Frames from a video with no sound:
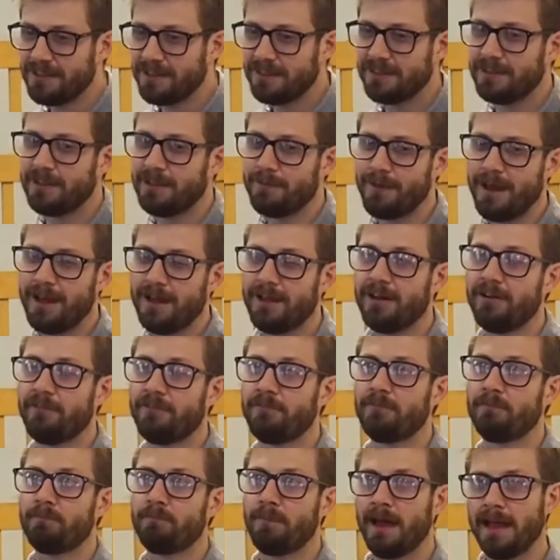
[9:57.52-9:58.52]
The amount
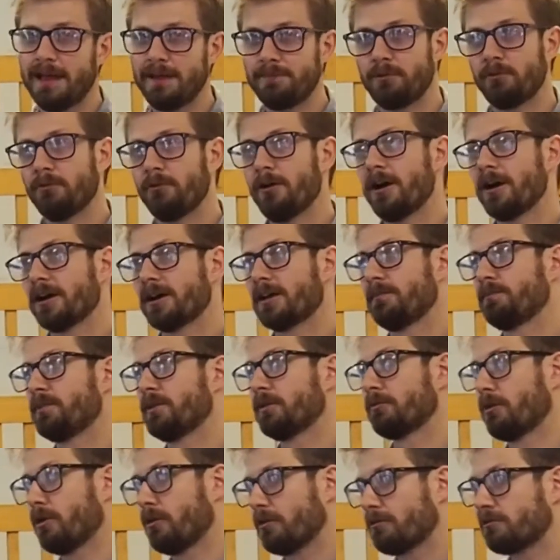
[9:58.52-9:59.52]
of paperwork and
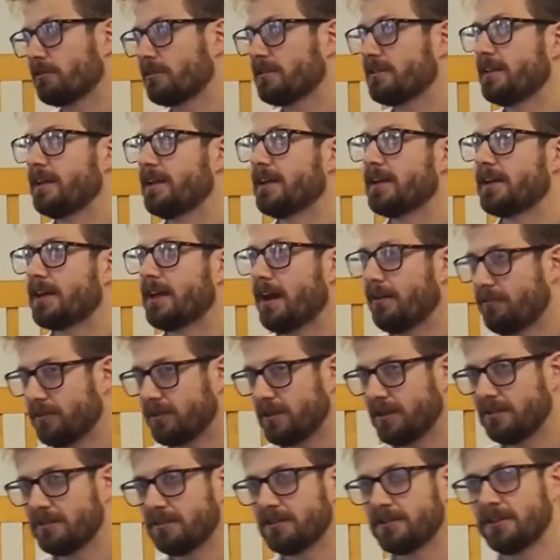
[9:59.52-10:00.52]
bureaucracy and
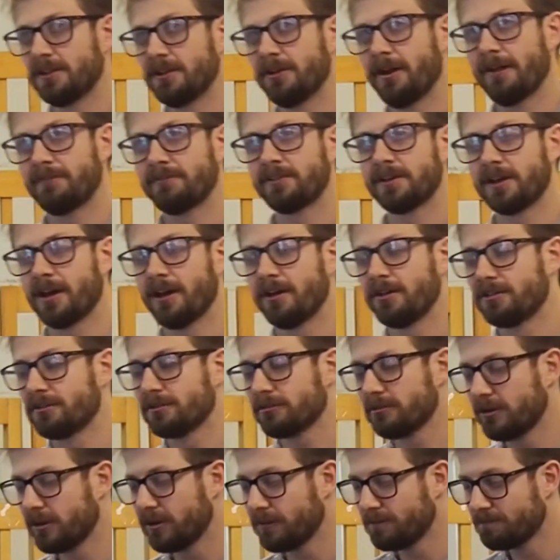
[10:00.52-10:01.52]
governance that you have to go
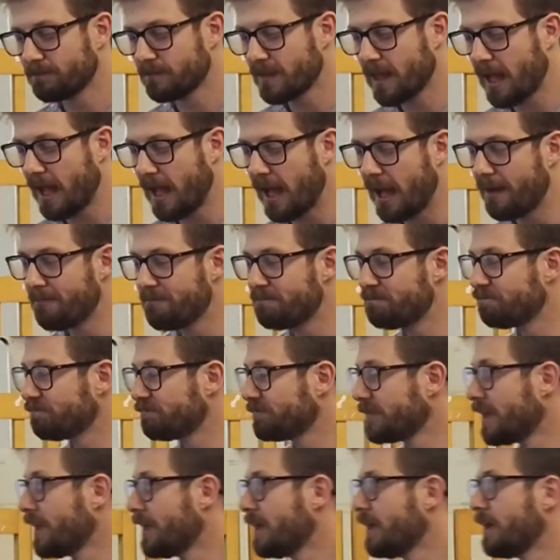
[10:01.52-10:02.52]
through.
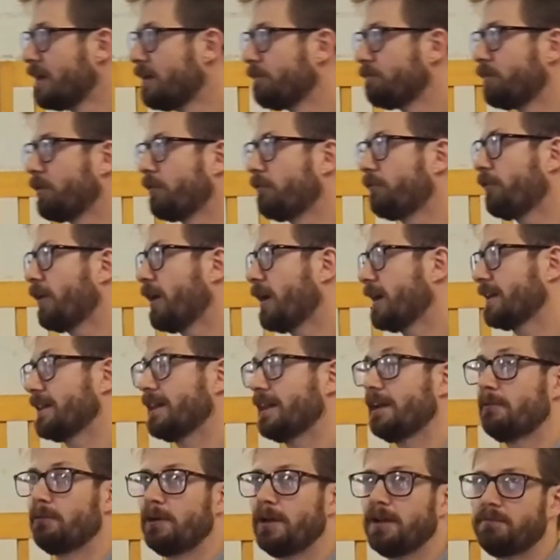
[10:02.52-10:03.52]
But
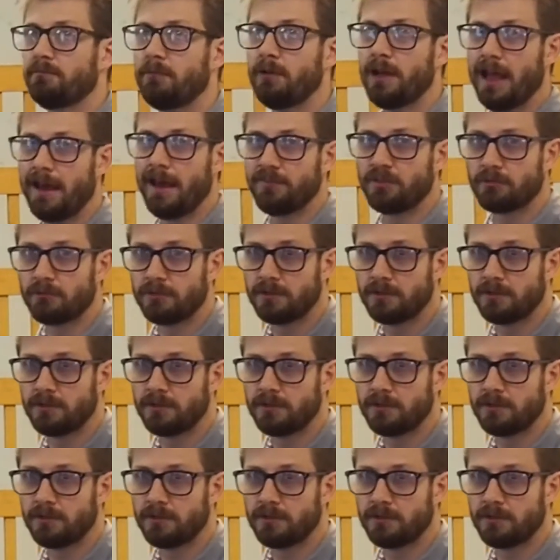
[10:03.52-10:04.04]
finally, we have the